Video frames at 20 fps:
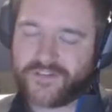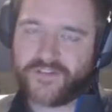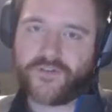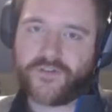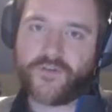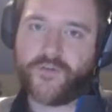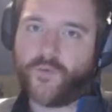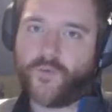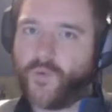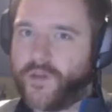and you
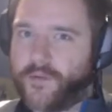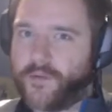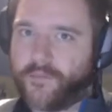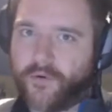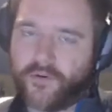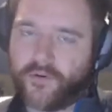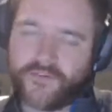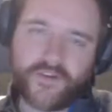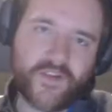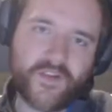could really
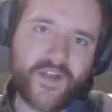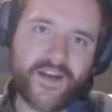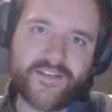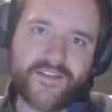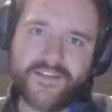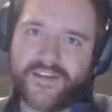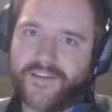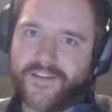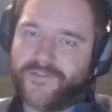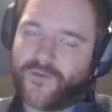personalize
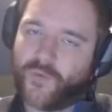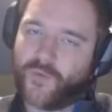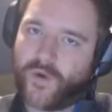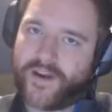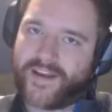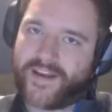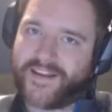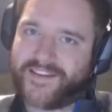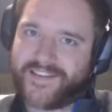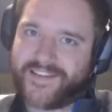it if you want
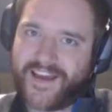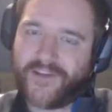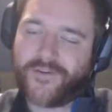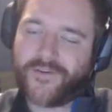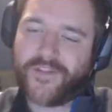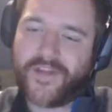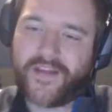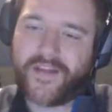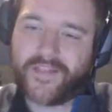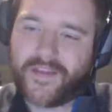to get down to
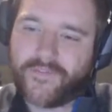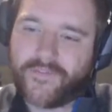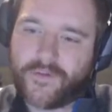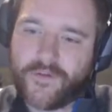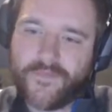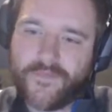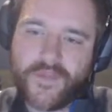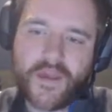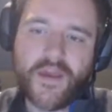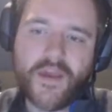that level.